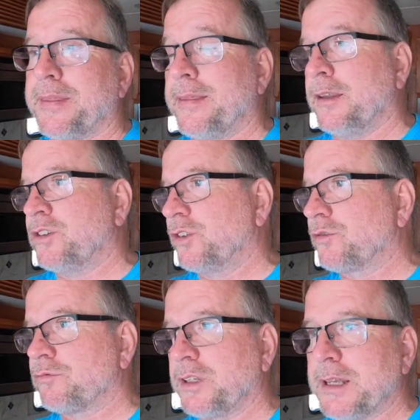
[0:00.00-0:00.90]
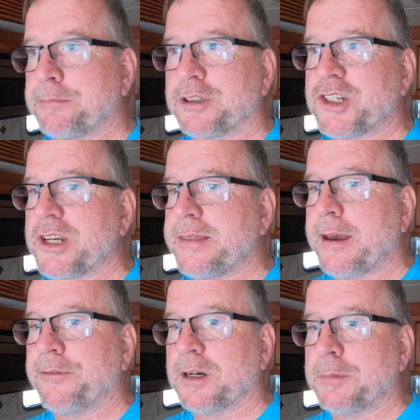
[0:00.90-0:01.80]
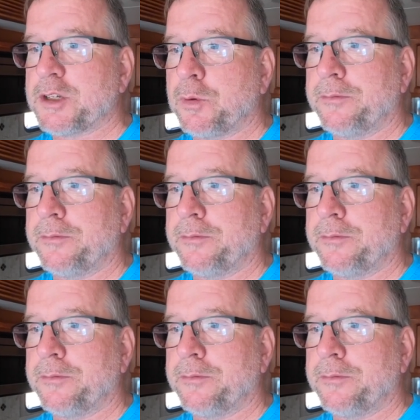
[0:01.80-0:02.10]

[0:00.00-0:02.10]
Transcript: Just really appreciate that very much.